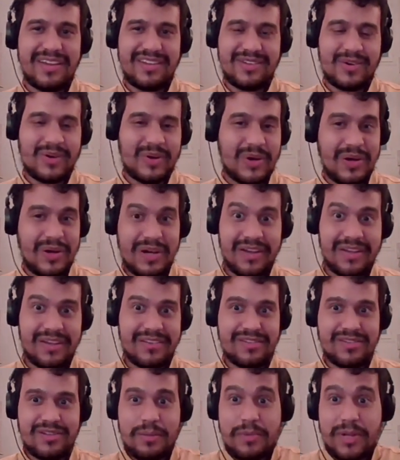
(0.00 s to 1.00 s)
in the
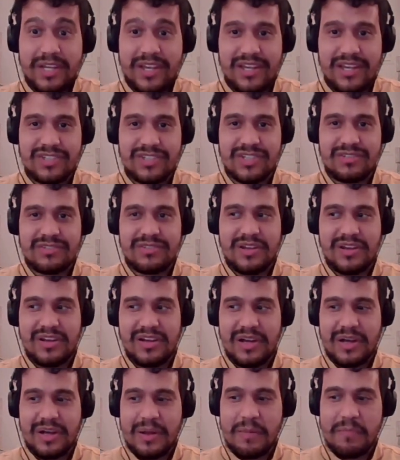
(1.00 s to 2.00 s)
in the application
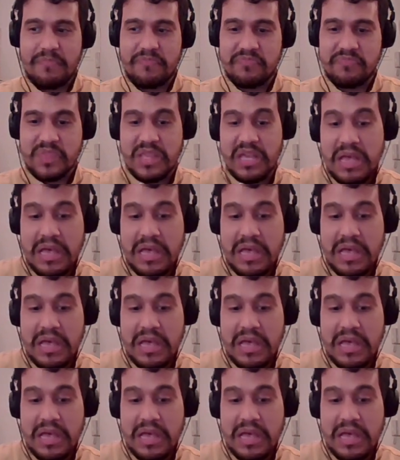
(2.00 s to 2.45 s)
um,